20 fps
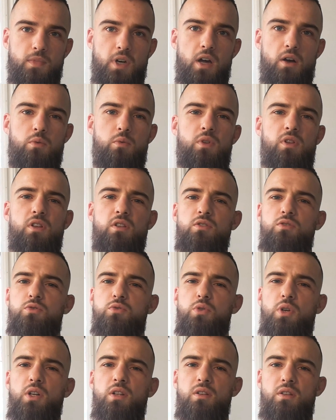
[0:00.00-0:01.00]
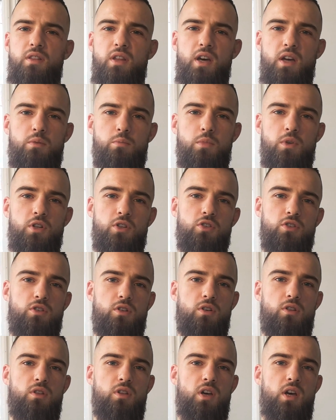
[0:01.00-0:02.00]
don't really drill that much
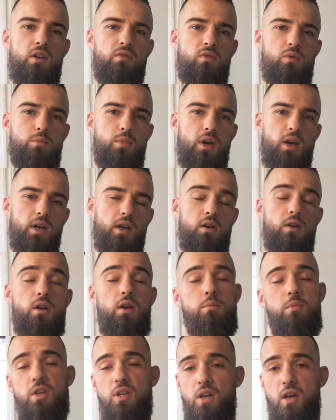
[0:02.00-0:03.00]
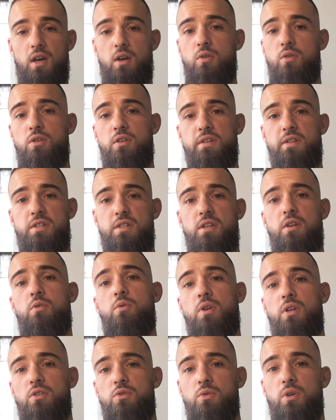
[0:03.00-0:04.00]
on the heavy bag. I mean, I don't consider
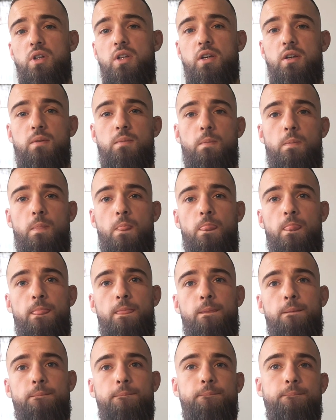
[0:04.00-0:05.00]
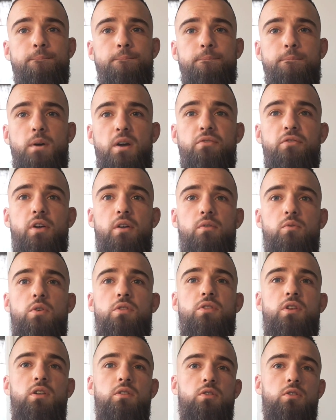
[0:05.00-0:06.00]
it drilling. My favorite
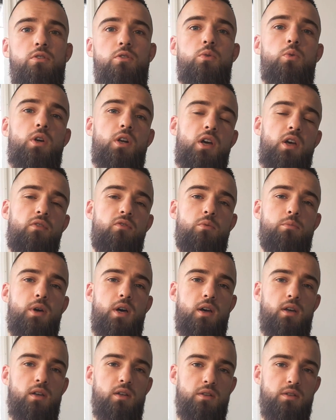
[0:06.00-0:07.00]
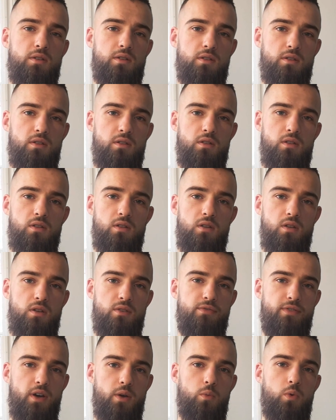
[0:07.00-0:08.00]
thing to do on a heavy bag is
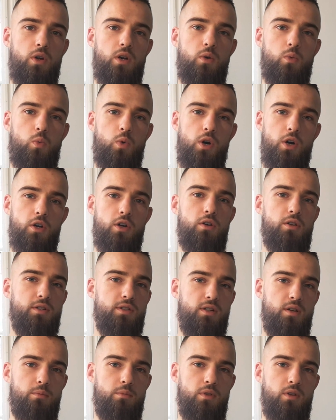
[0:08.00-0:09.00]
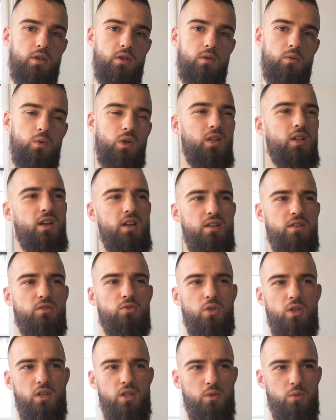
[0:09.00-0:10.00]
if I want to work on something. Well, it is
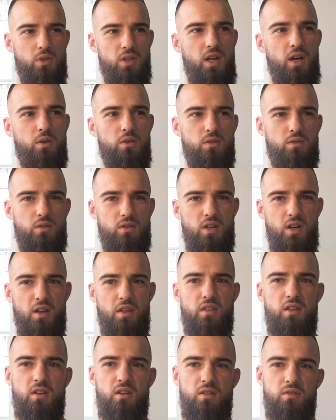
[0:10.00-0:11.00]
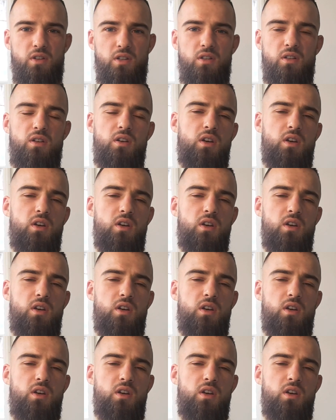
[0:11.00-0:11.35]
drilling now that I think of it.